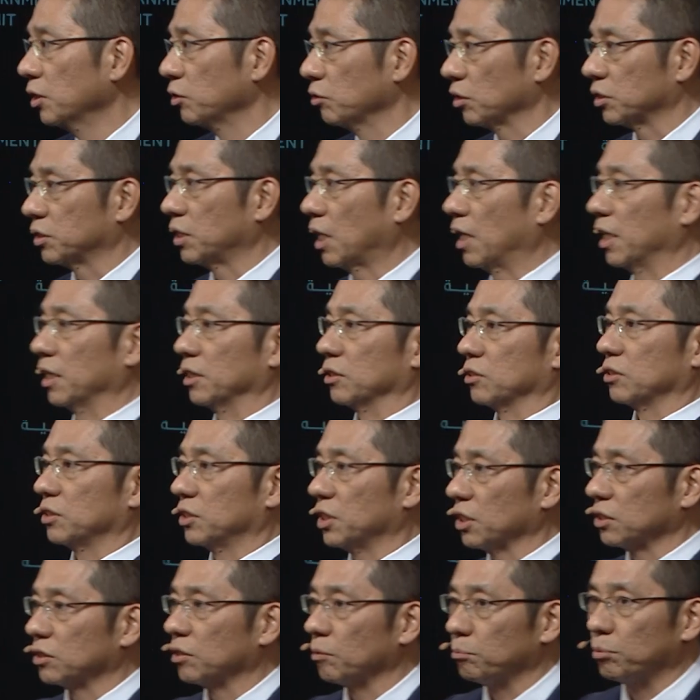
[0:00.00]
your talent,
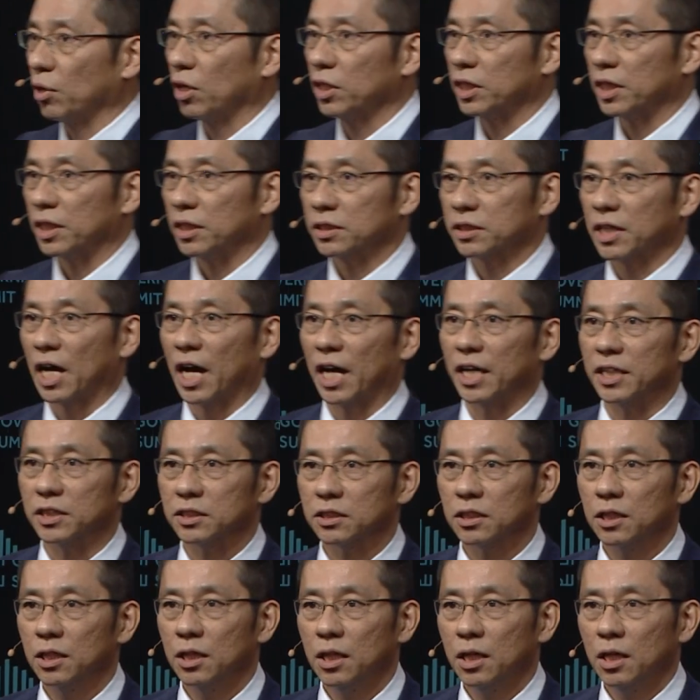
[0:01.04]
just the body size.
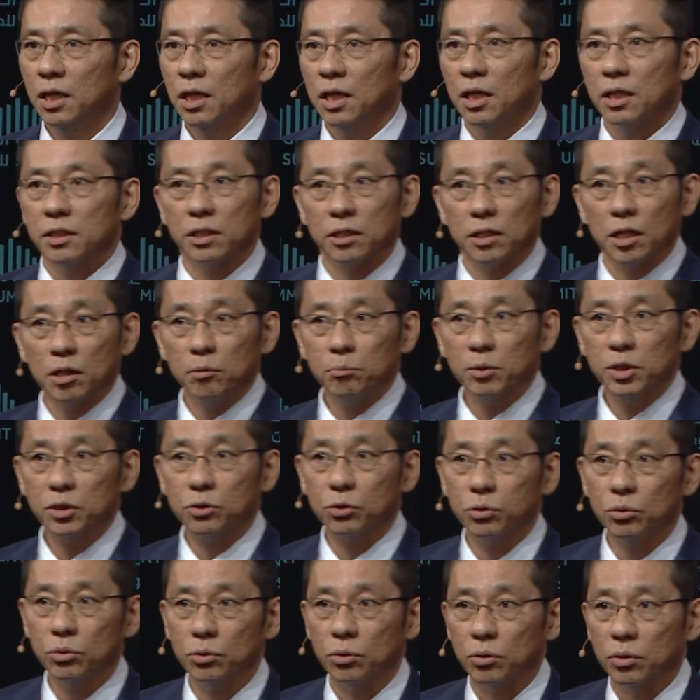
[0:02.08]
The number
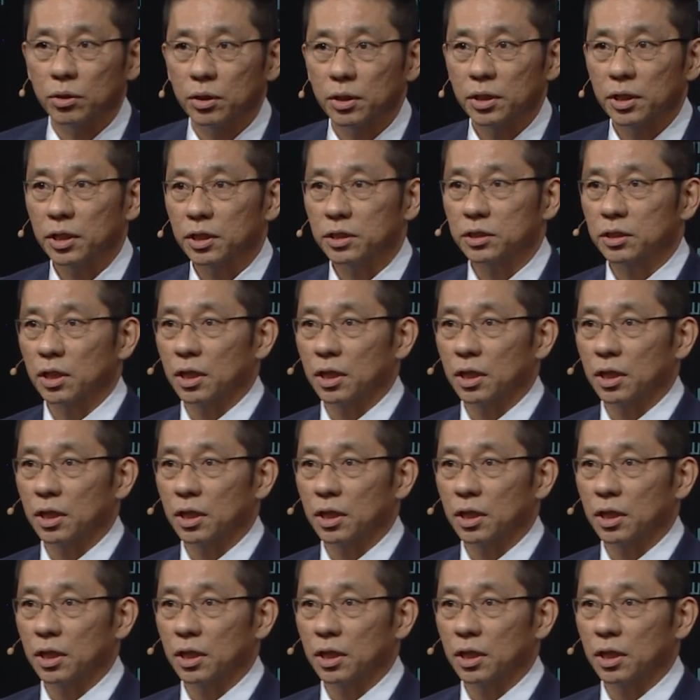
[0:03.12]
2 is